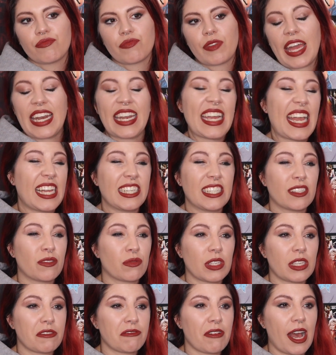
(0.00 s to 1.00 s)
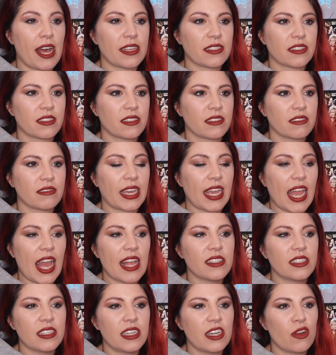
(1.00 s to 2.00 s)
And it ended really fast. Like
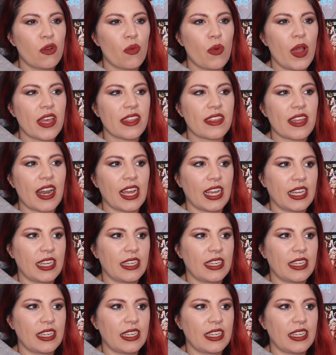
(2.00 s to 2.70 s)
ended in a way that